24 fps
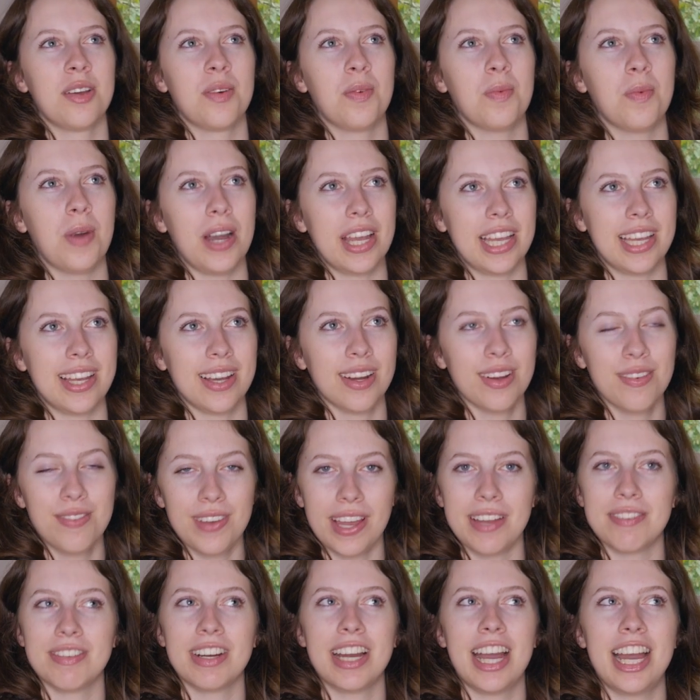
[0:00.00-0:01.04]
what your
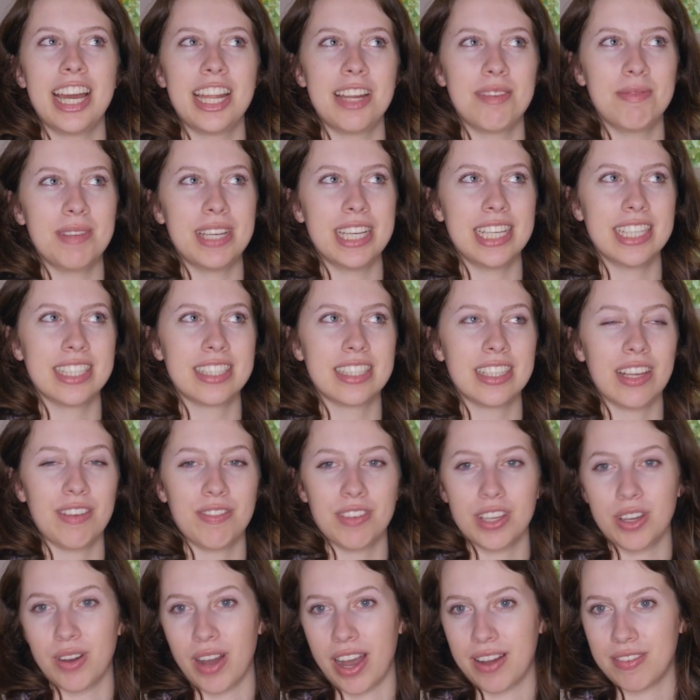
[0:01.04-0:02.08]
favorite item is if
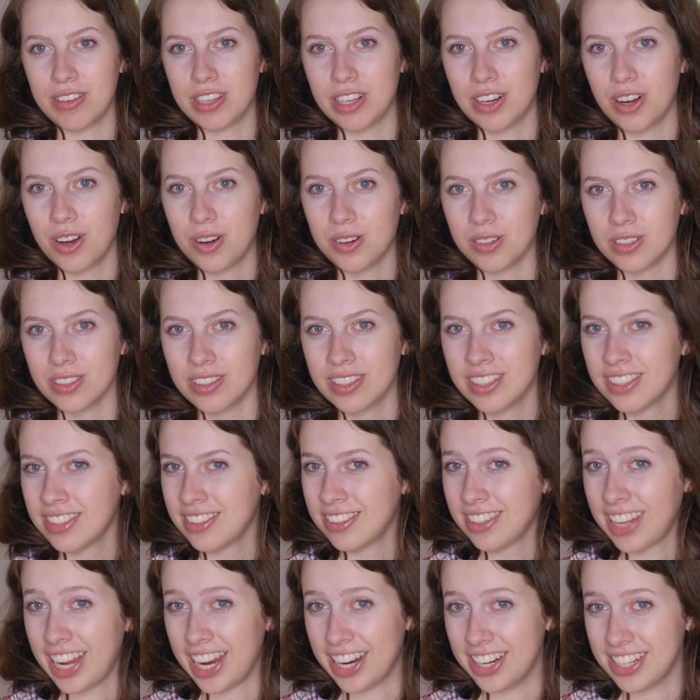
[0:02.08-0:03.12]
you have your own
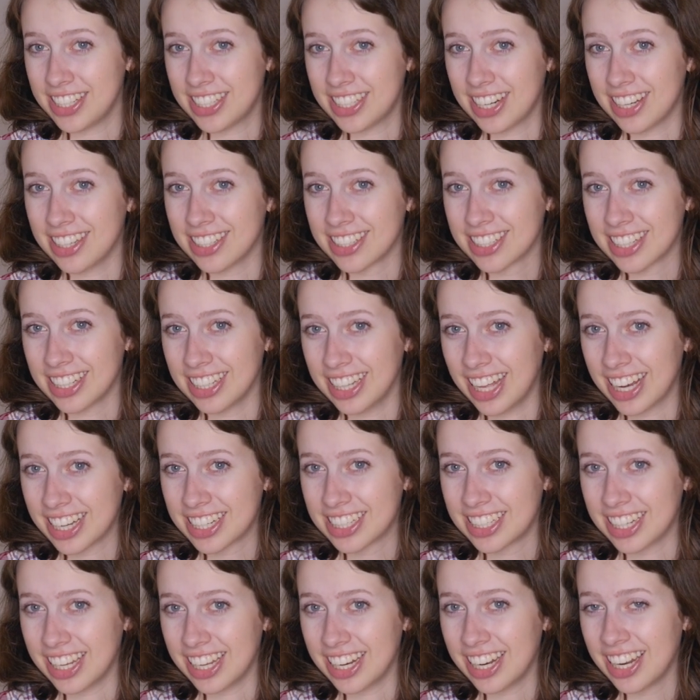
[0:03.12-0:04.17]
Harry Styles
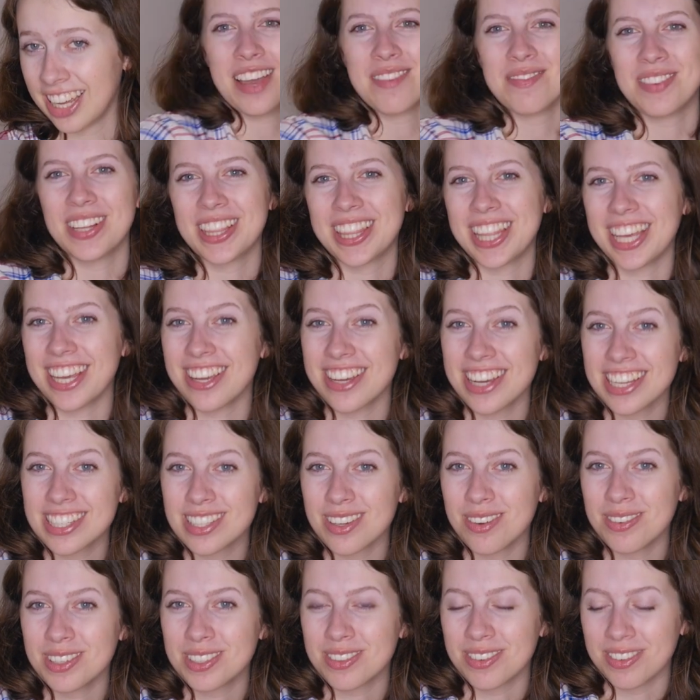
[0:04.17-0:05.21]
collection. But thank you guys
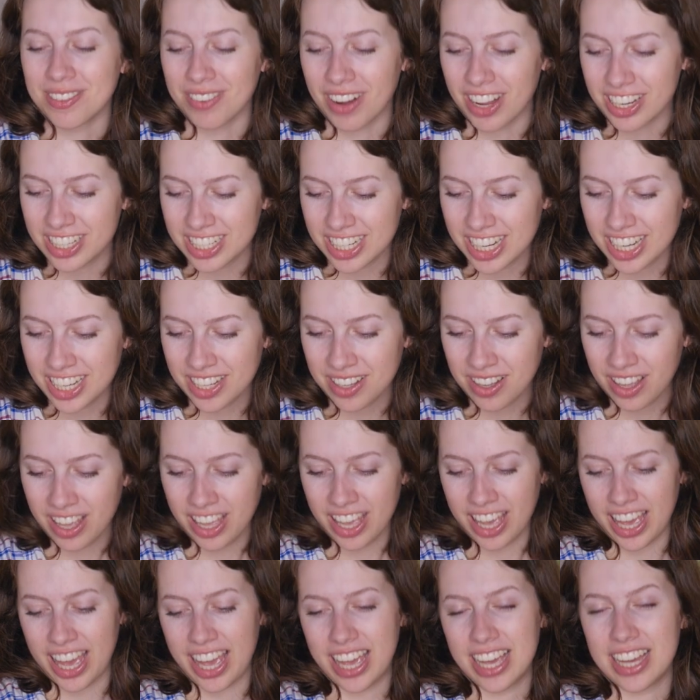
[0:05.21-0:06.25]
so much for watching
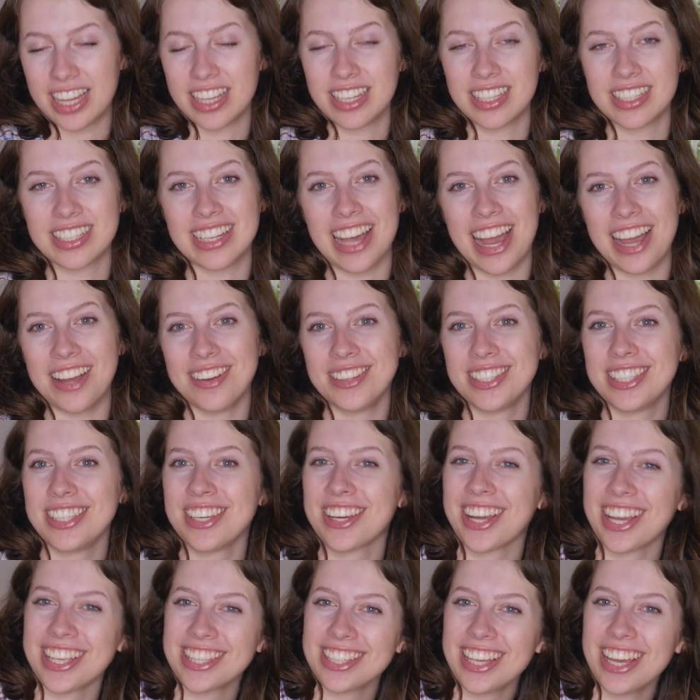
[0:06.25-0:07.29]
and I will see you
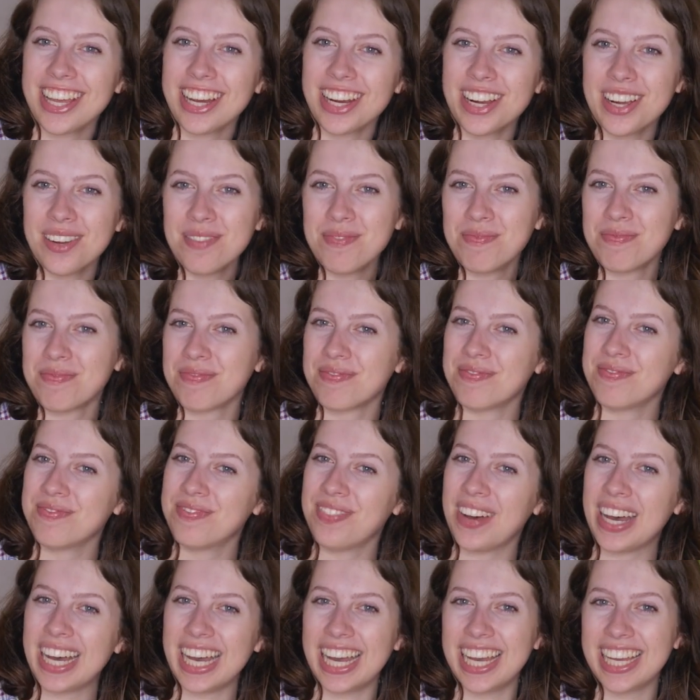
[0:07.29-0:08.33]
guys later.
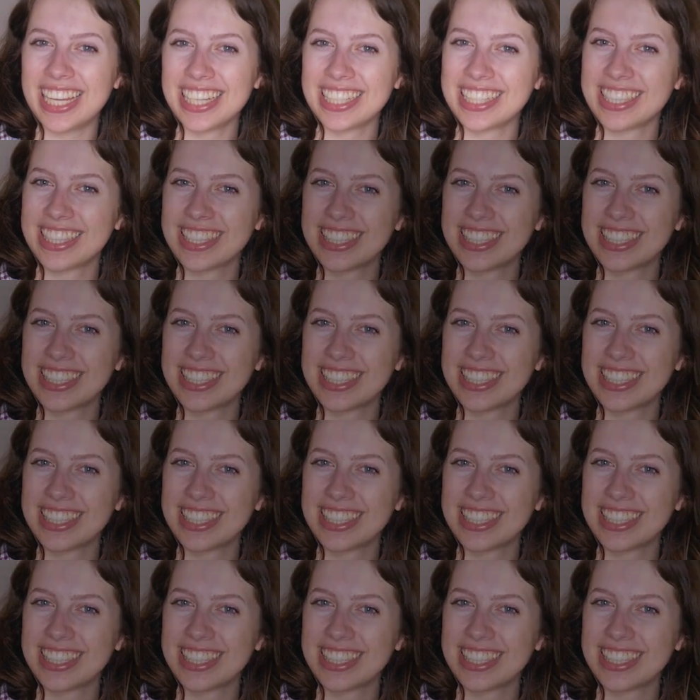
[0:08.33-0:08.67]
Bye.